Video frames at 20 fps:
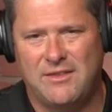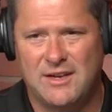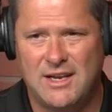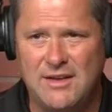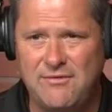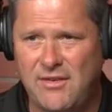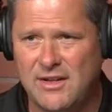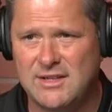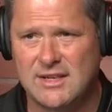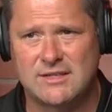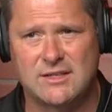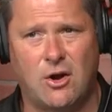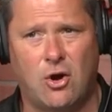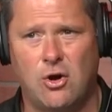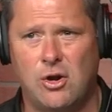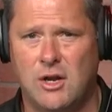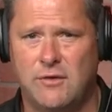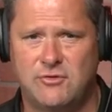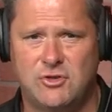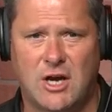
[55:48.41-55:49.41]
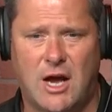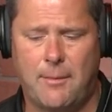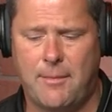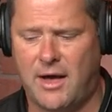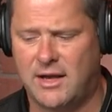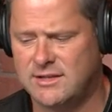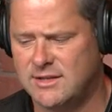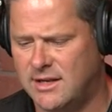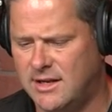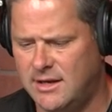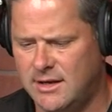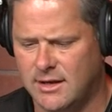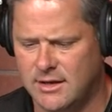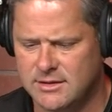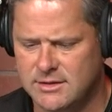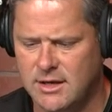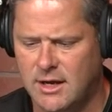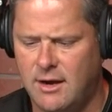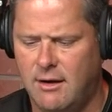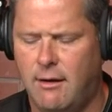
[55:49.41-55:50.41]
the defense has a hard enough job as it
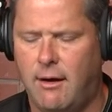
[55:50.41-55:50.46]
is.